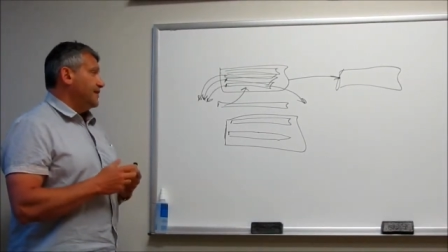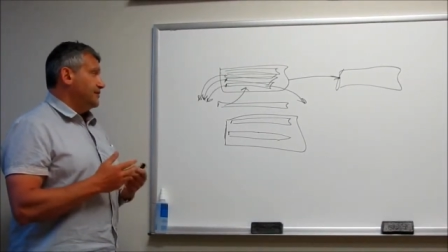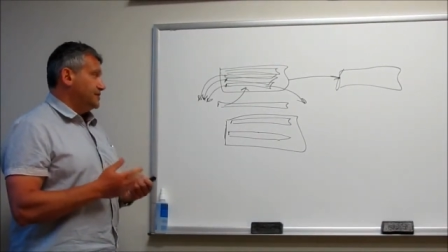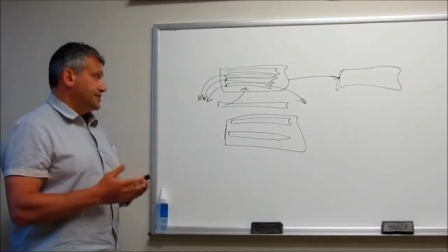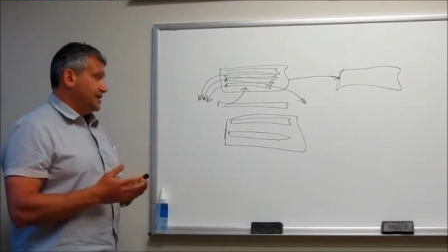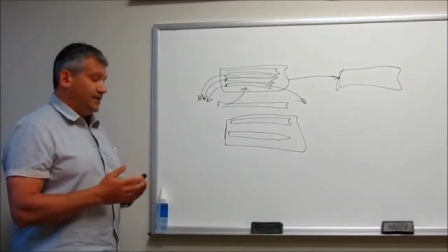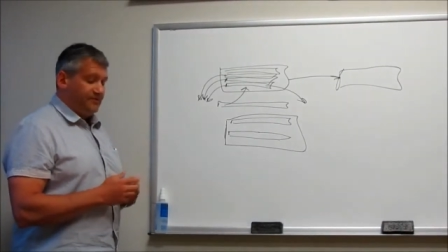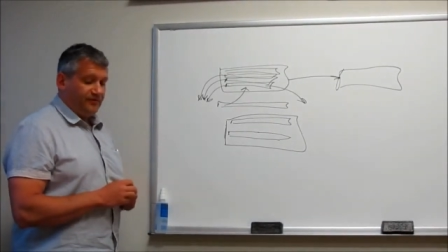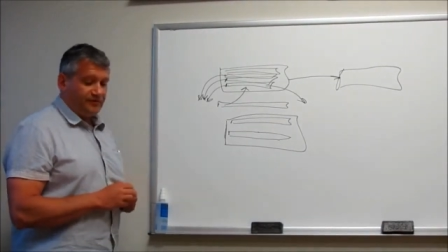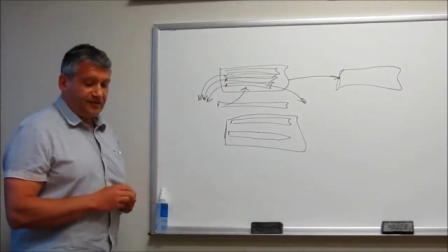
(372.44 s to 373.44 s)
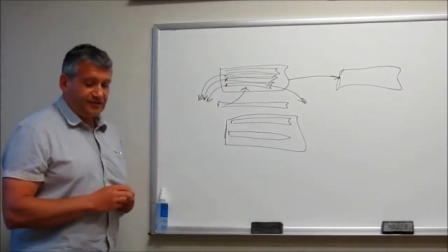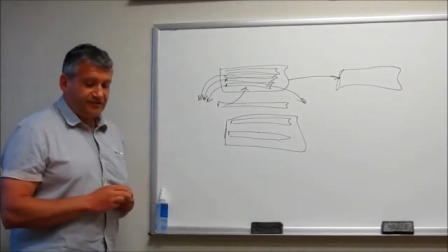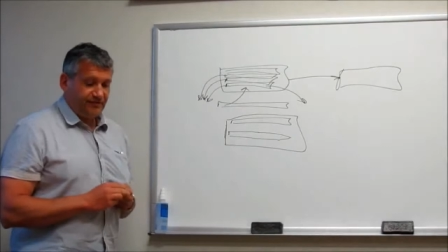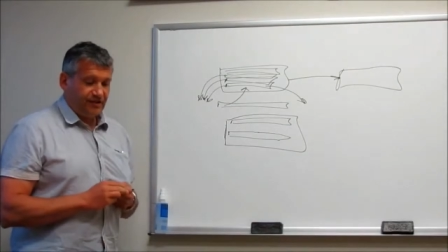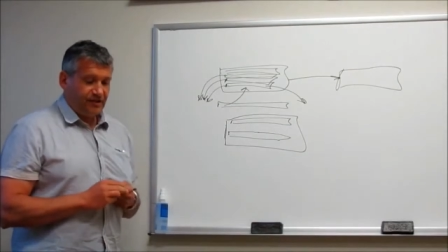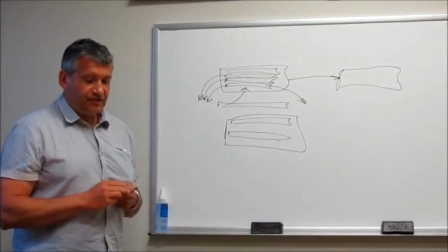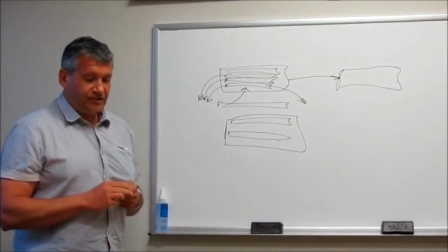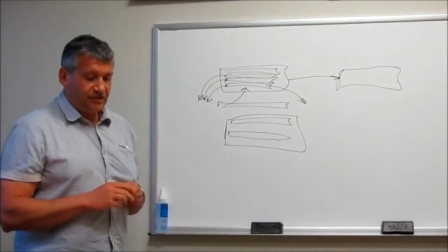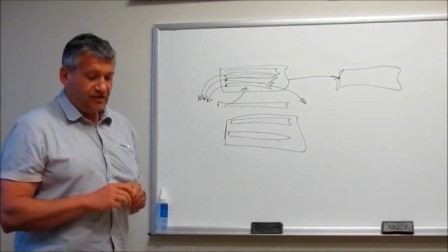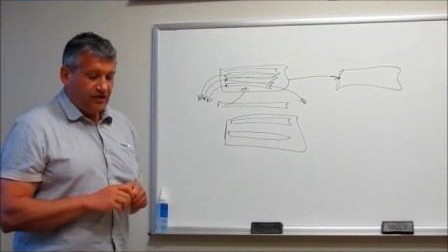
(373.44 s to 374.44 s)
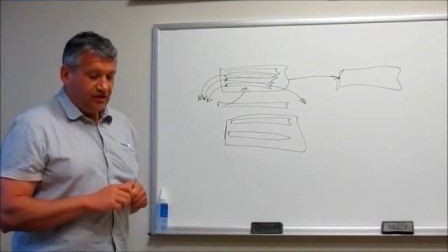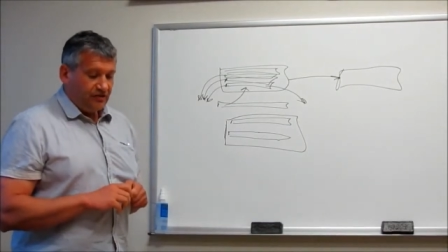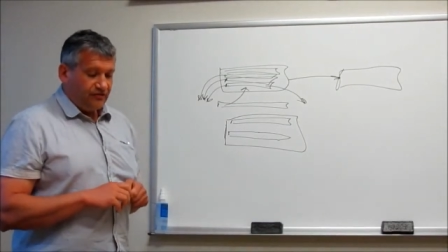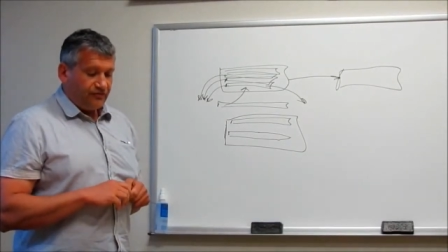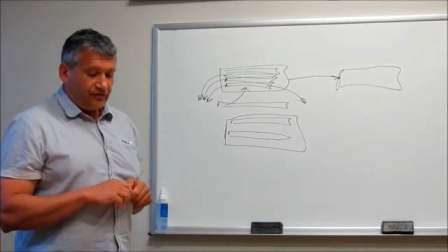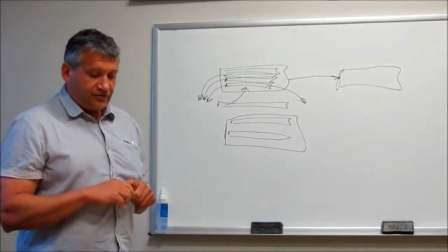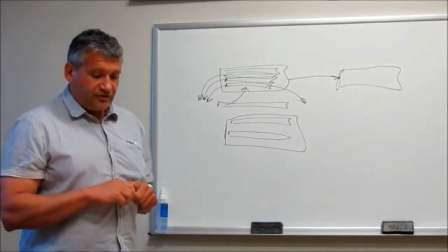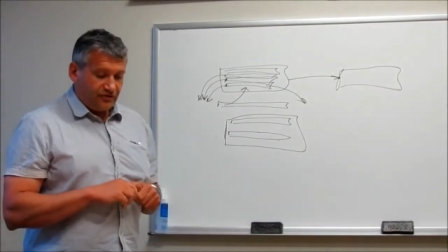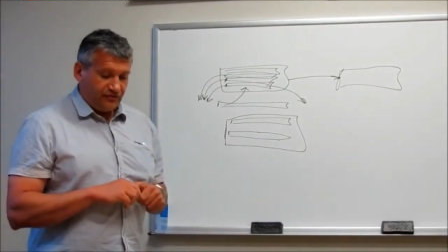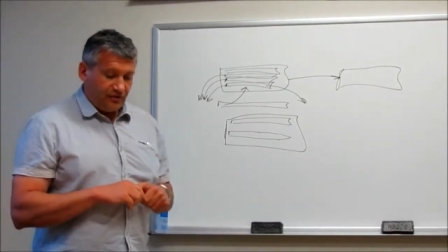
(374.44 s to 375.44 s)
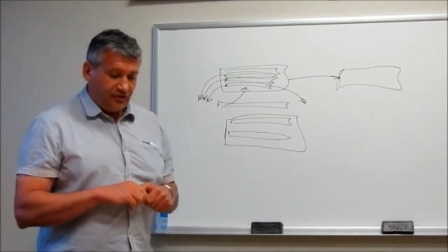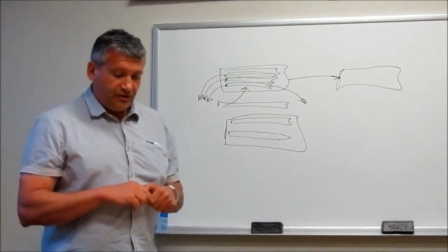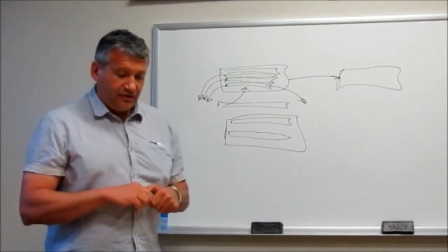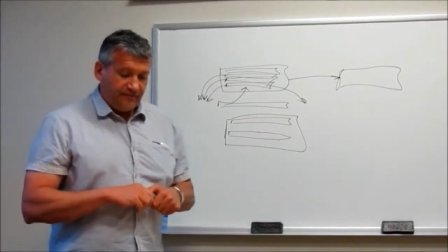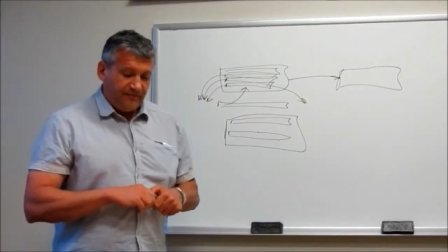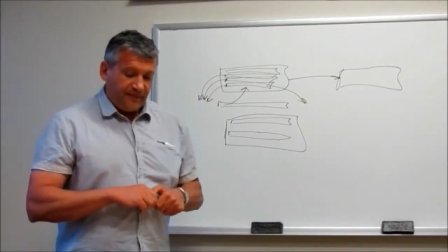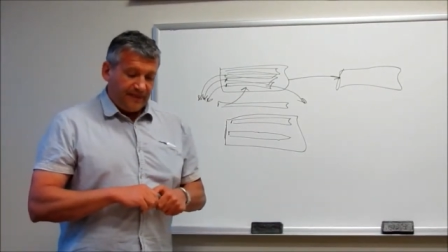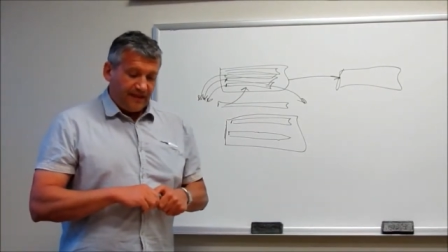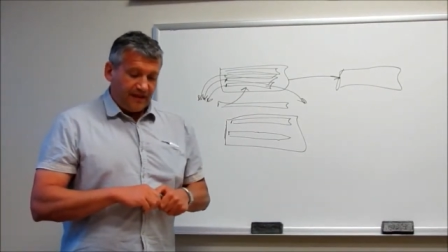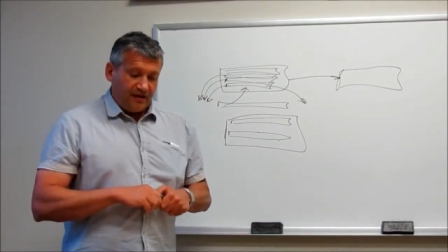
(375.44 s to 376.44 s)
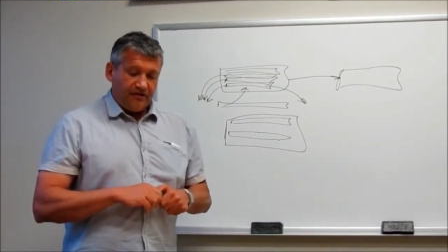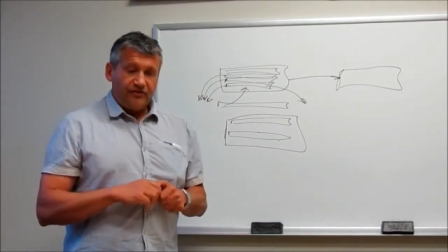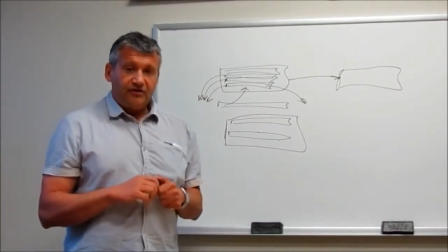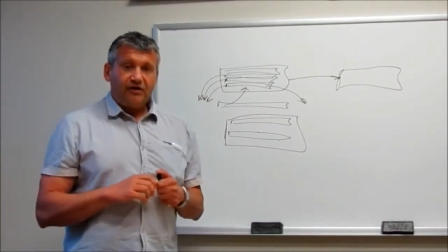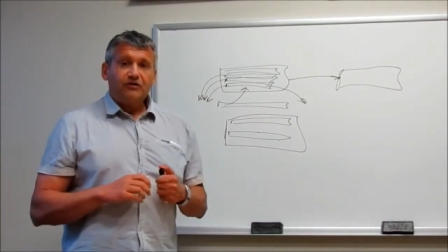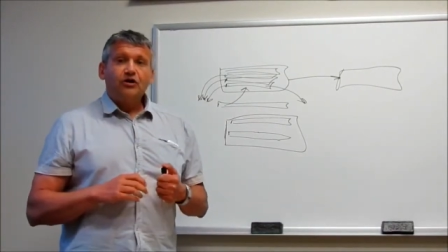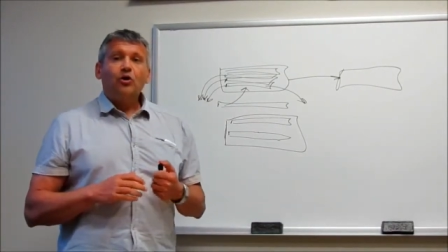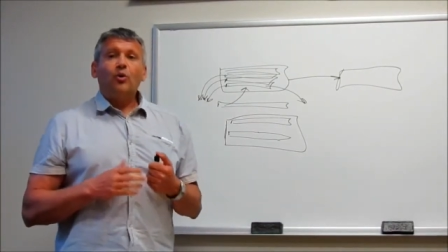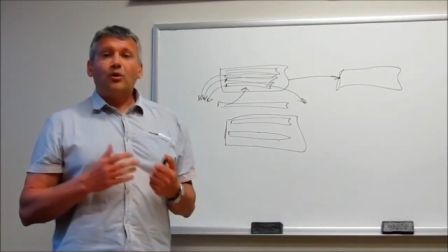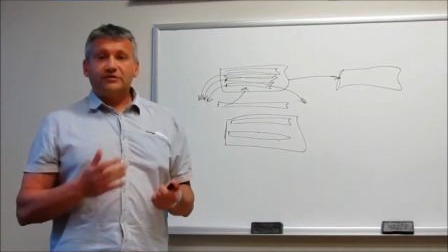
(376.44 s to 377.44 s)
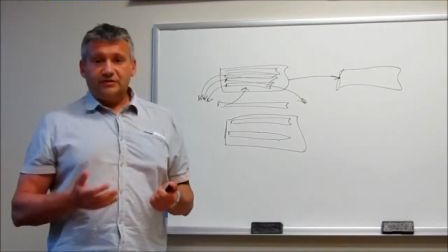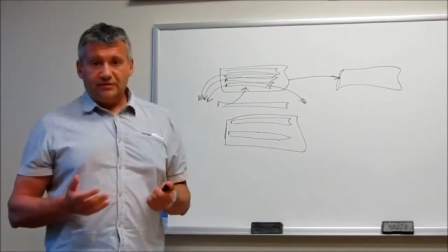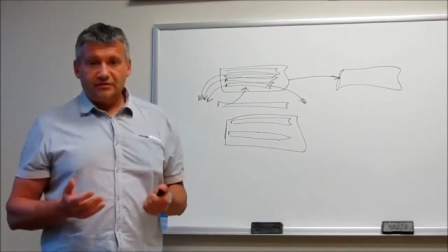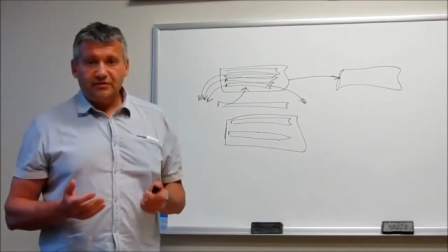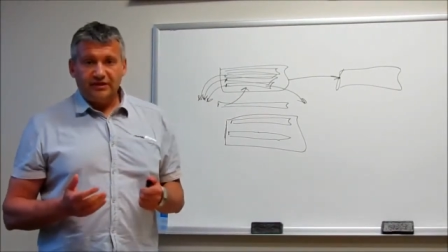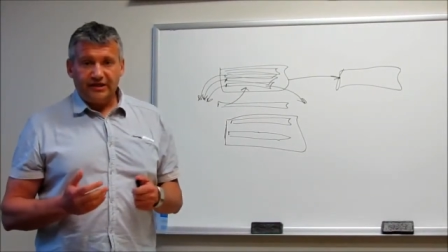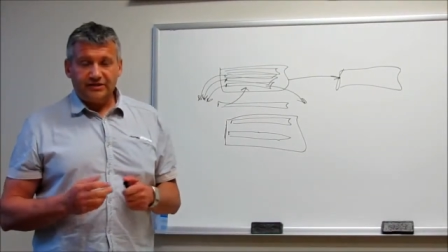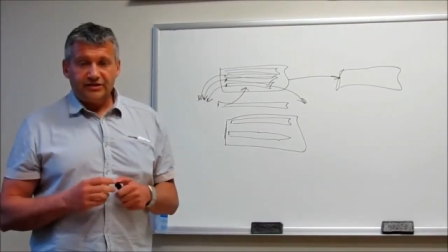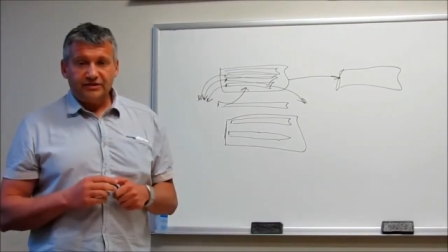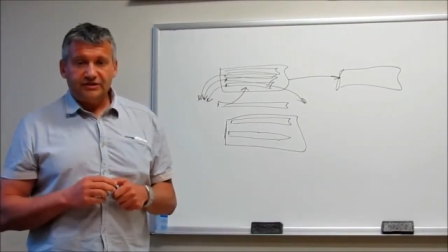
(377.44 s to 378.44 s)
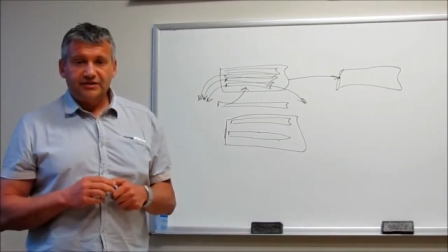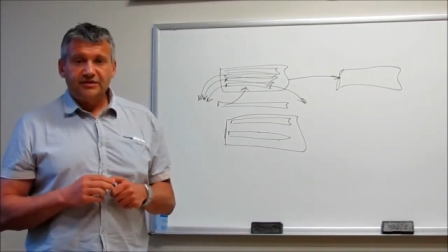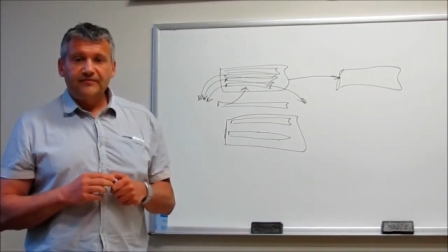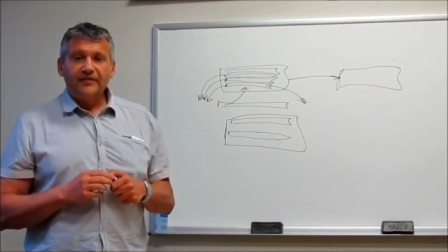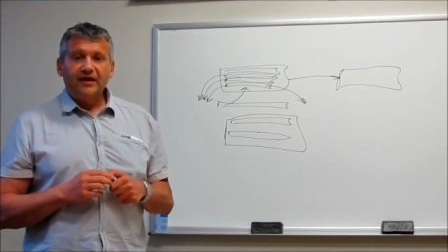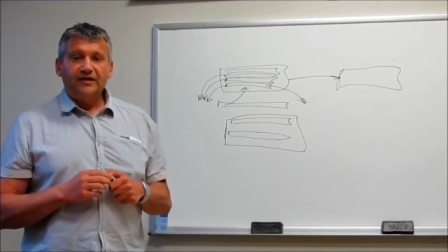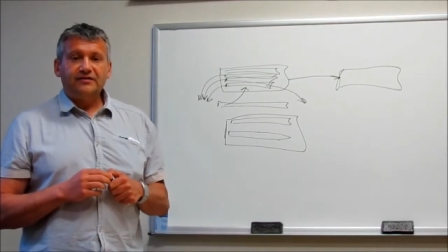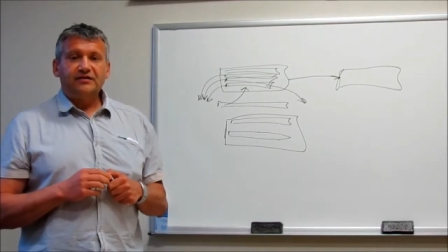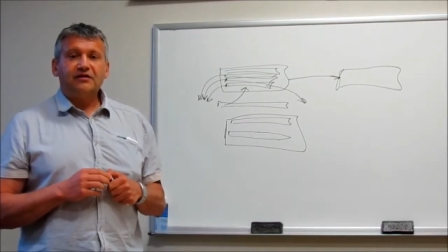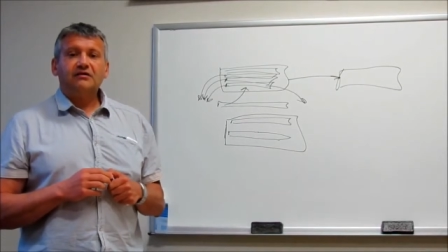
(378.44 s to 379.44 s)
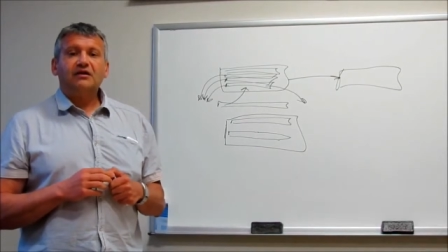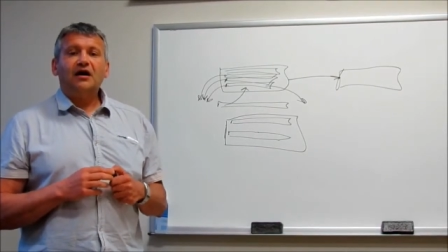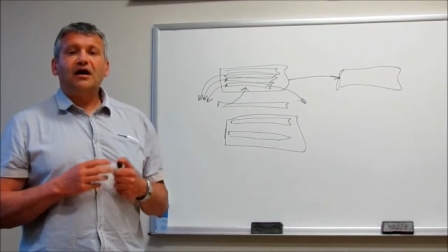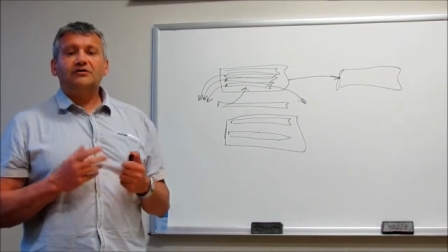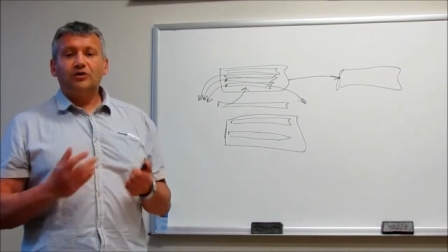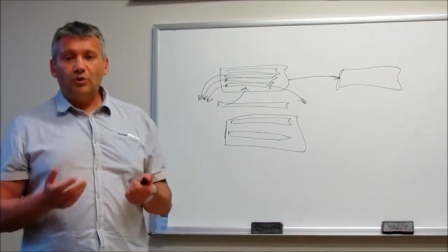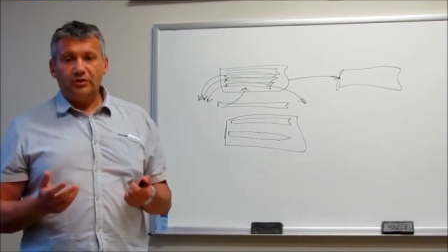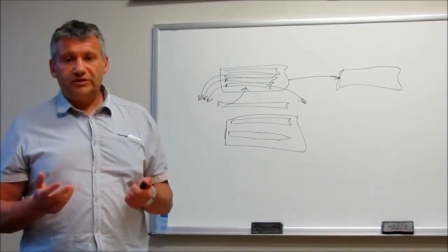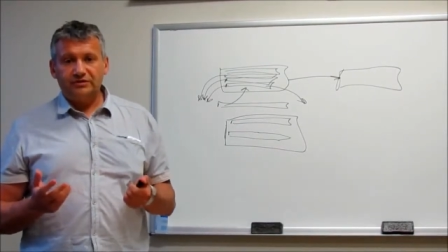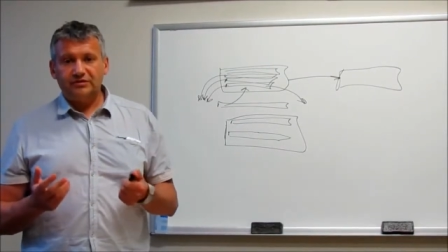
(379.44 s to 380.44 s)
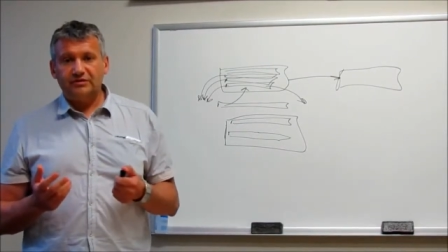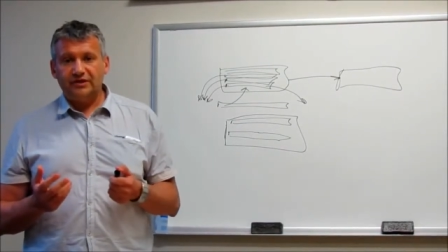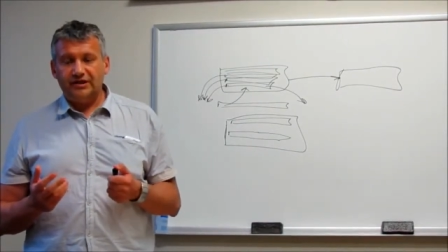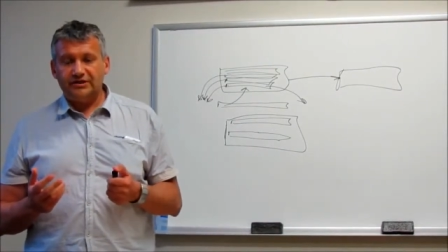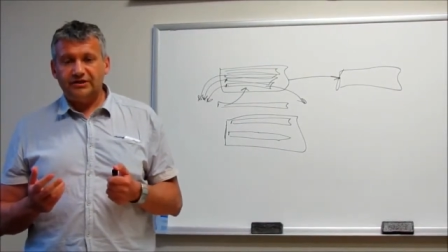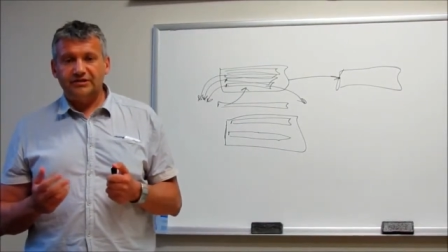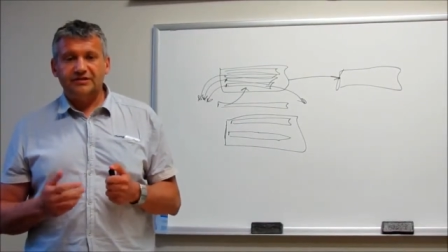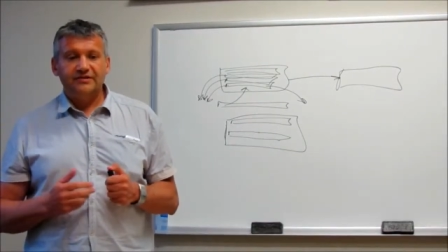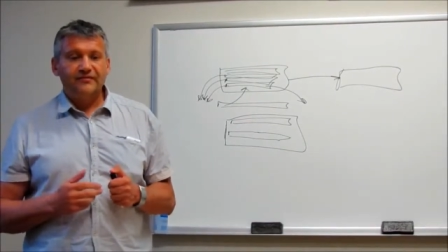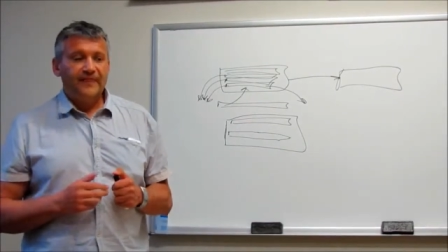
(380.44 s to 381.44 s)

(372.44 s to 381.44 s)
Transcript: this type of classification. First of all, there are ordered collections and there are unordered collections.